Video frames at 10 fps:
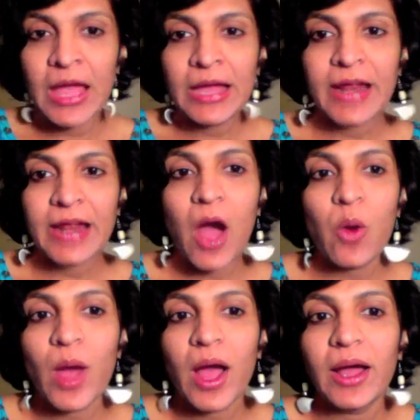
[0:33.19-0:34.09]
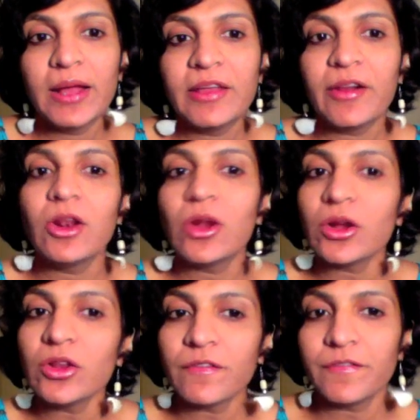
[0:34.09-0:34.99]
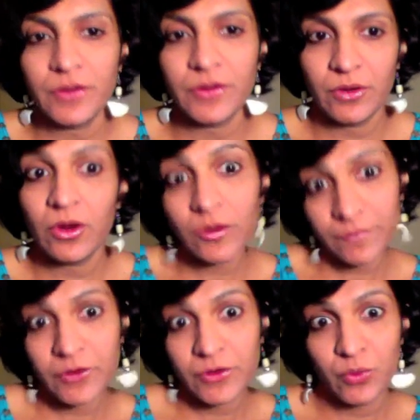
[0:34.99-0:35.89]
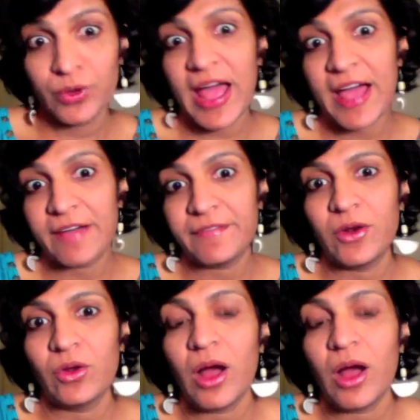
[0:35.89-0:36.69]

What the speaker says: Now, there are lot of you would have a